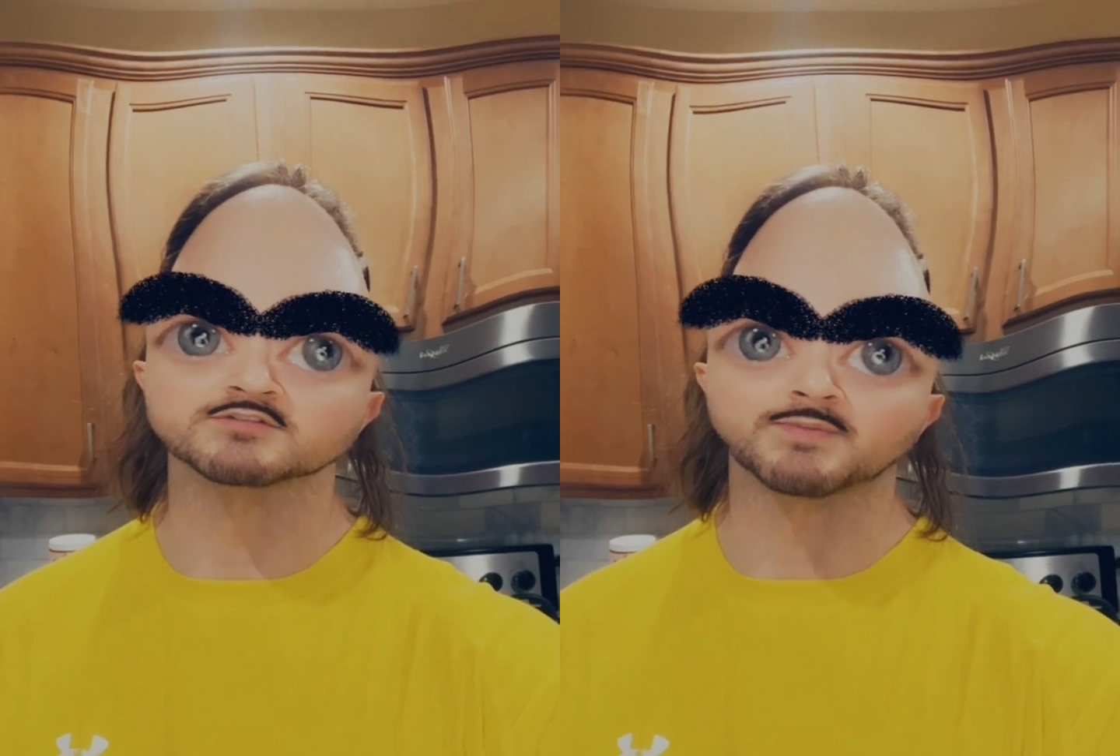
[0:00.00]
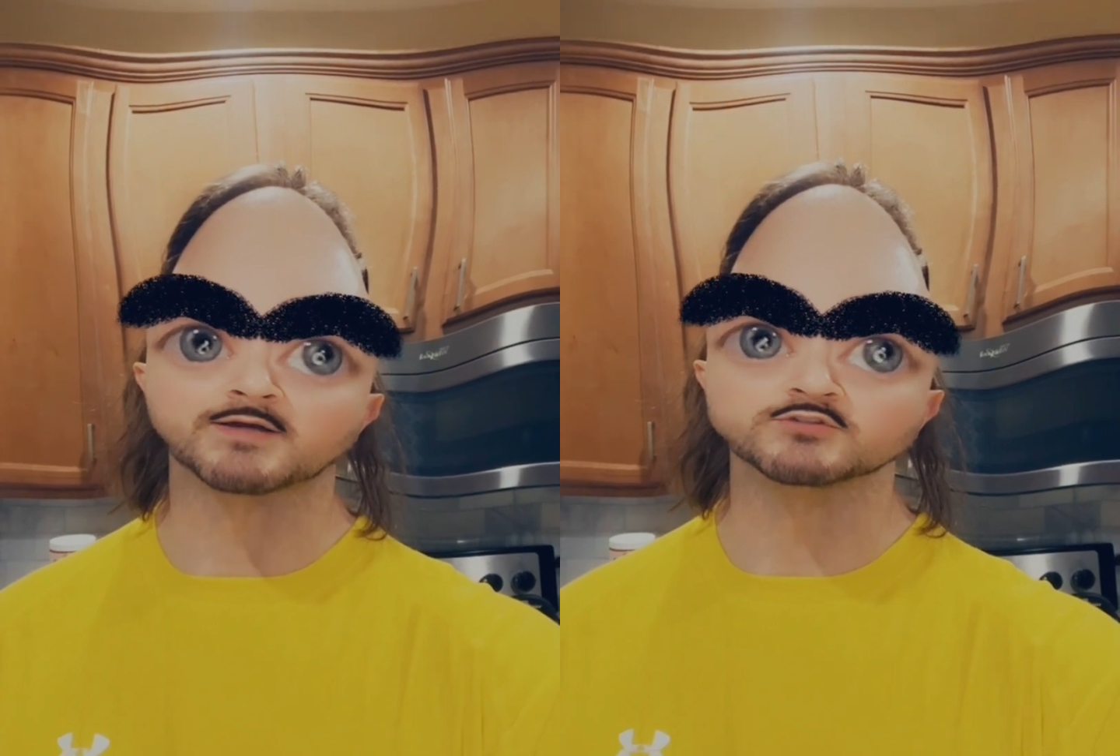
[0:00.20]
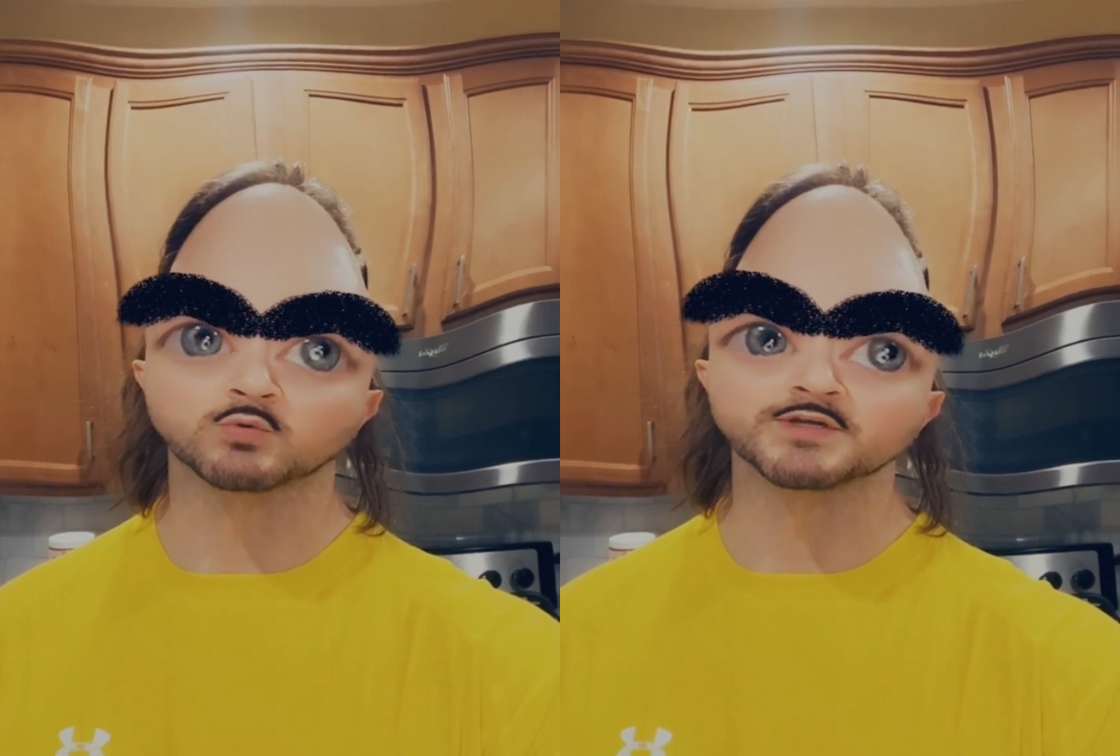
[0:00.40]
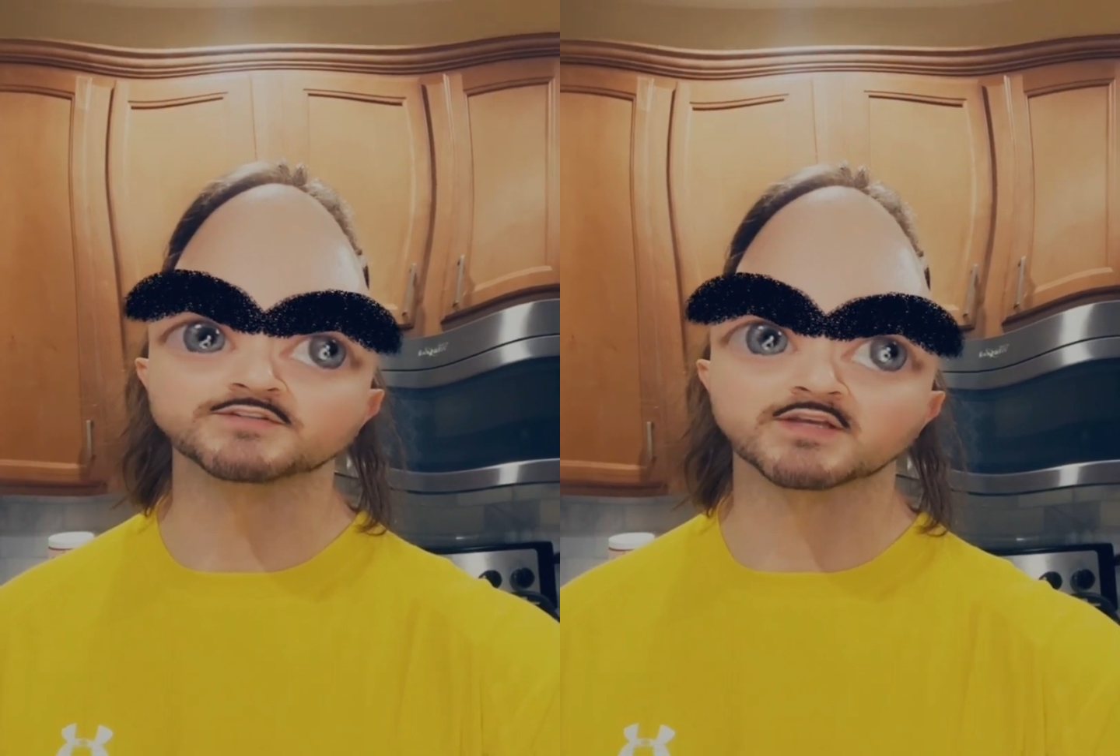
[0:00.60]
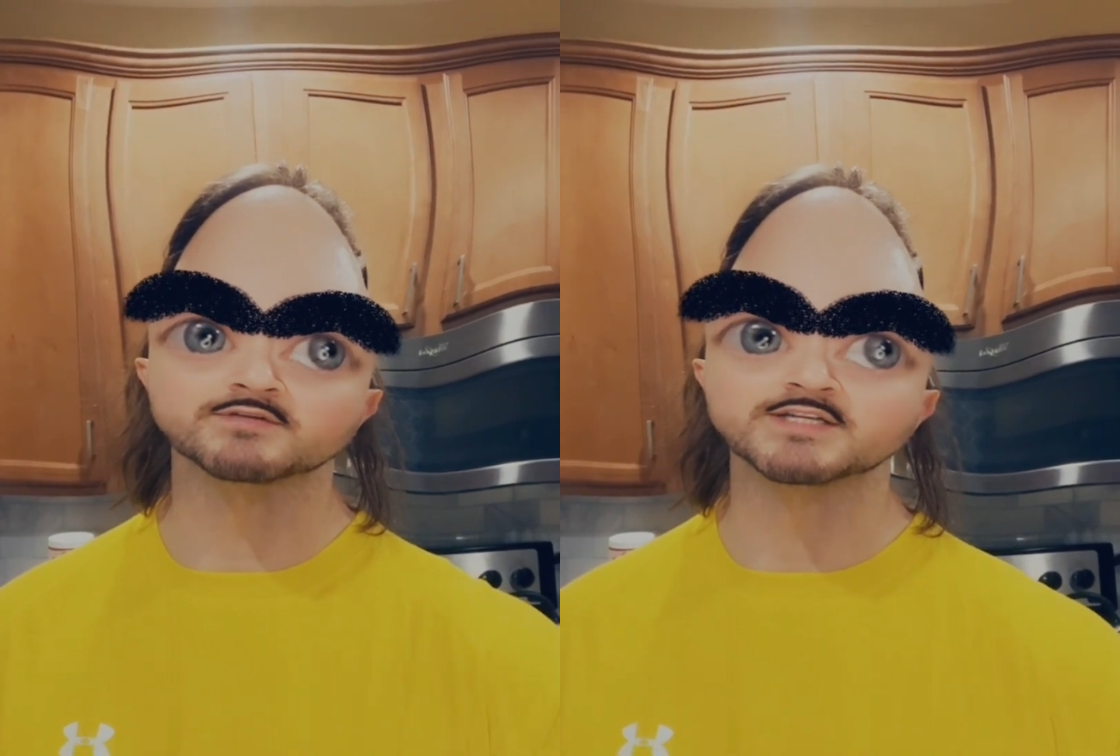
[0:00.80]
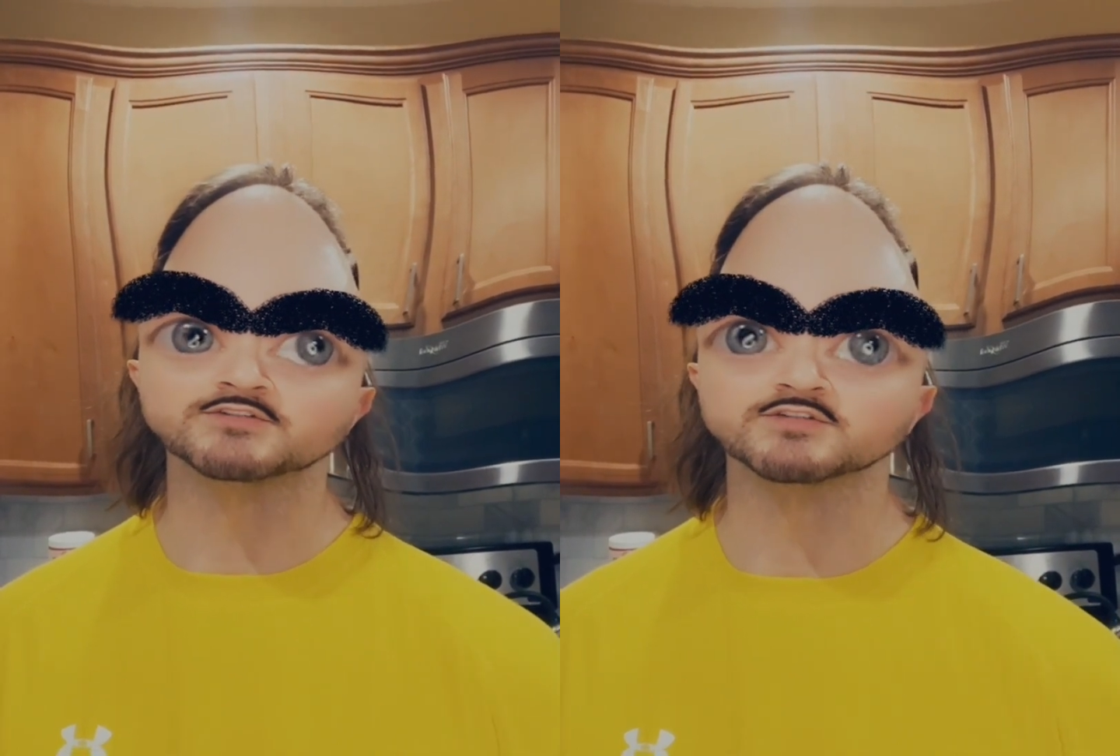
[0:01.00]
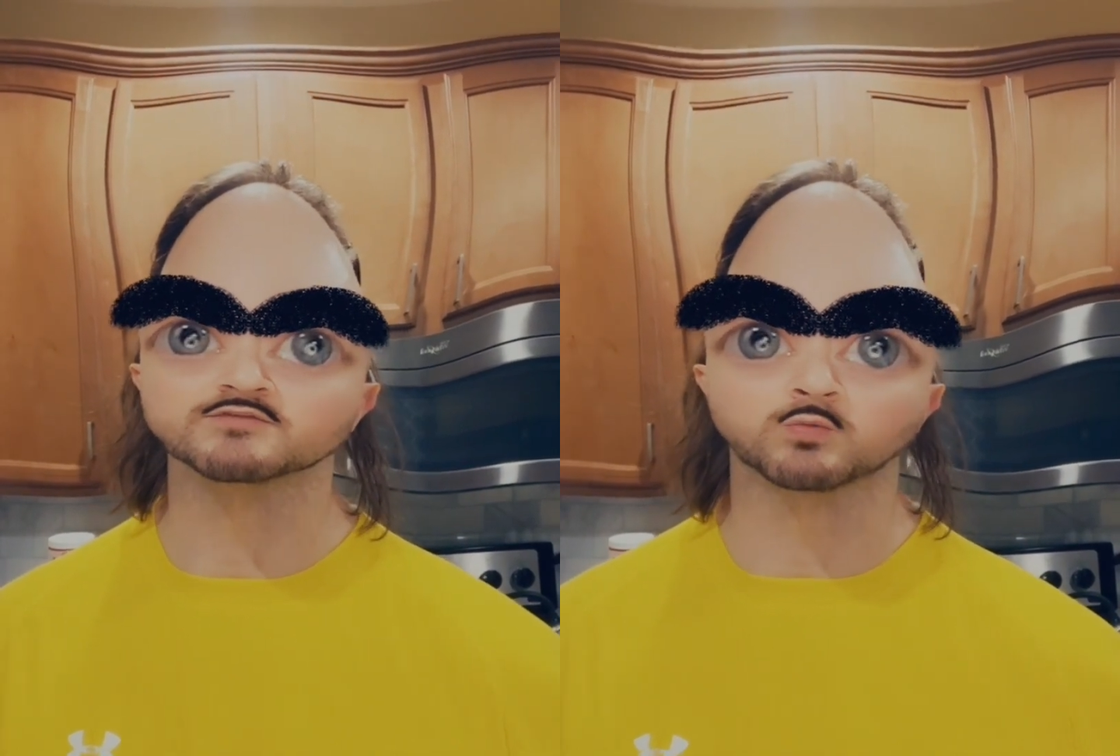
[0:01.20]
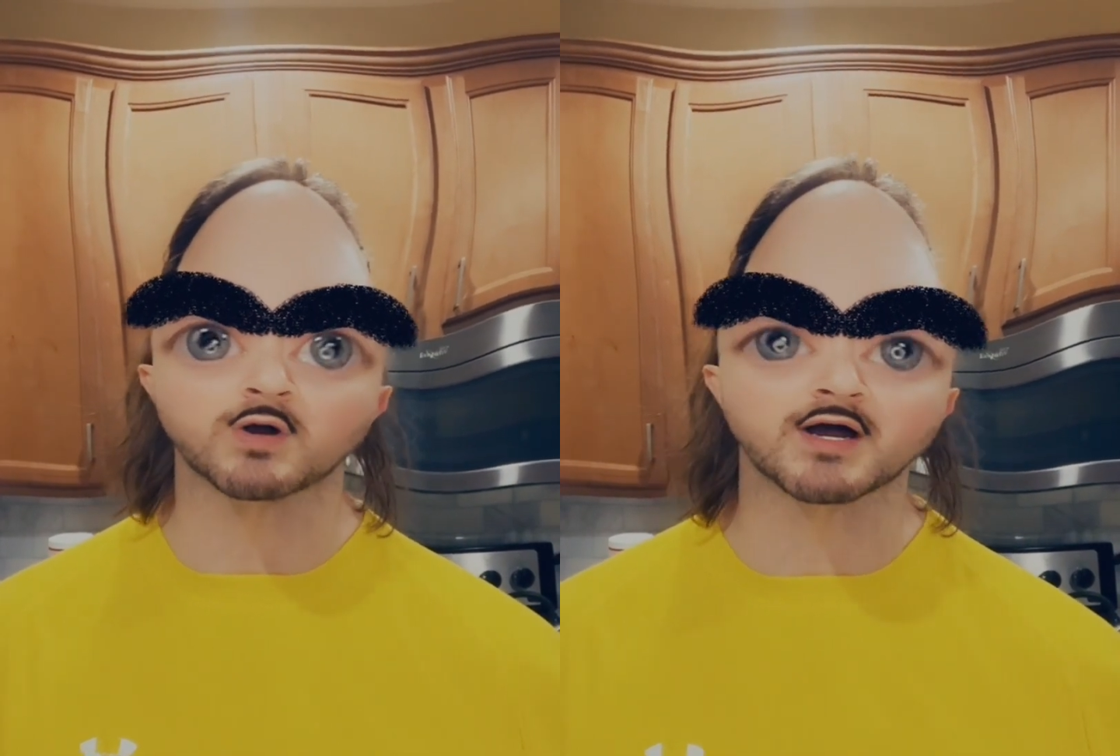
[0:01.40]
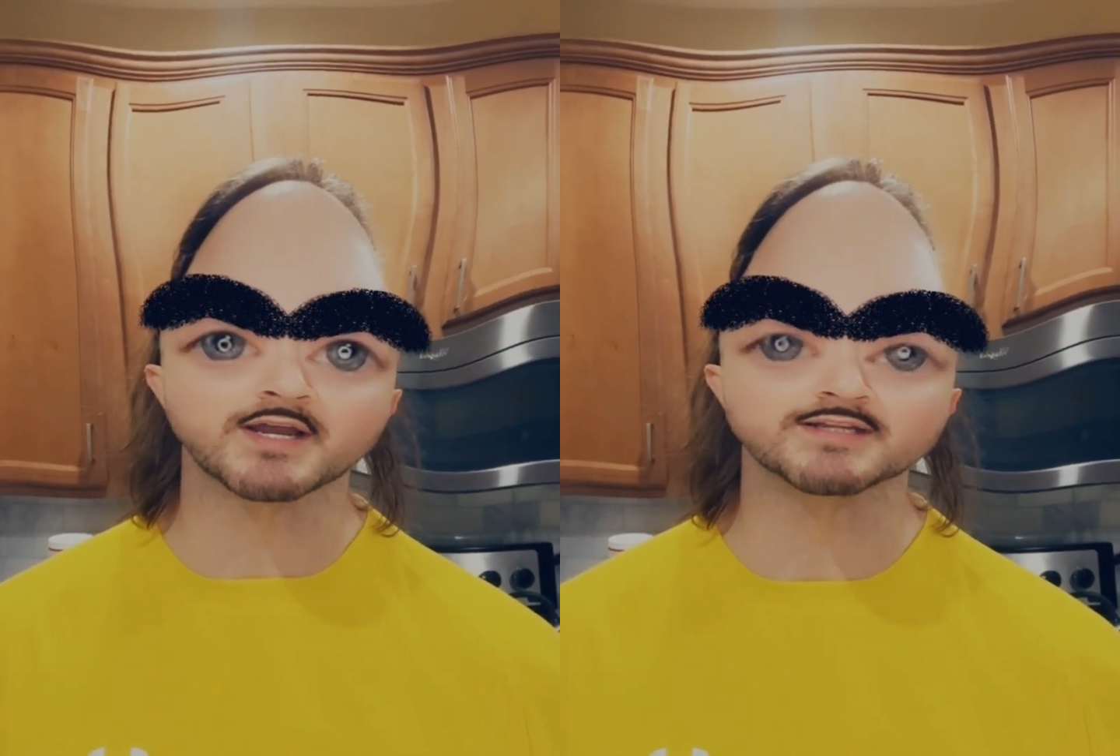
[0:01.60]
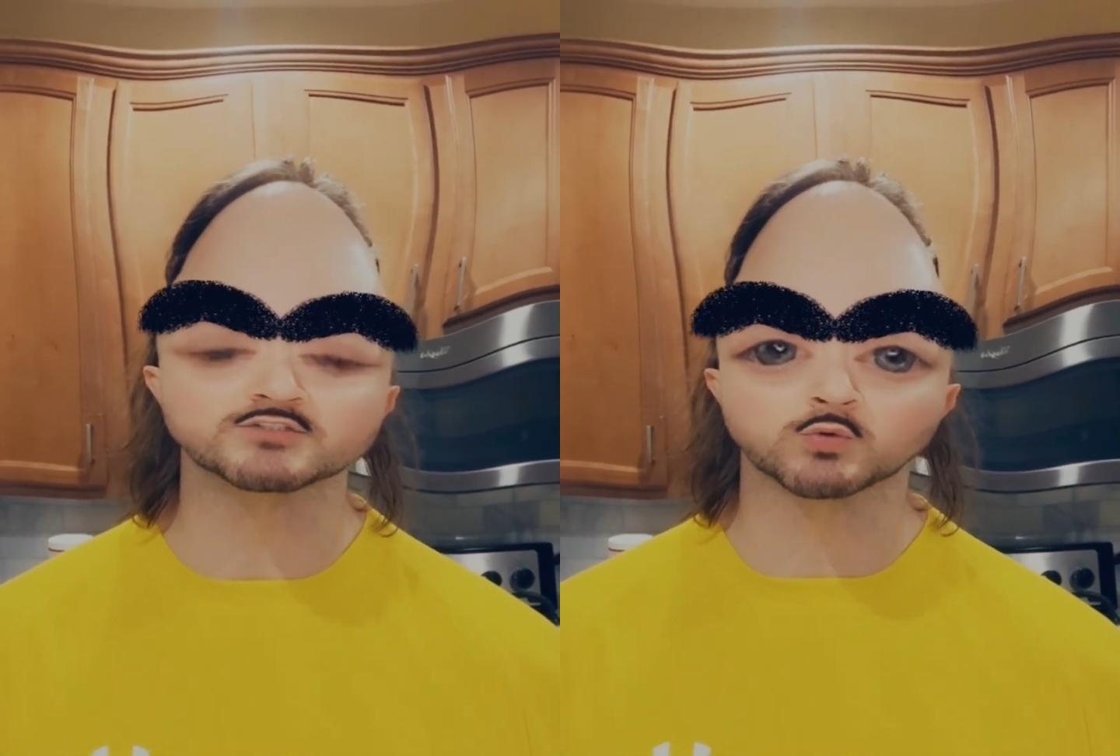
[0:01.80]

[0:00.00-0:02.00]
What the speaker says: is about 27 inches wide,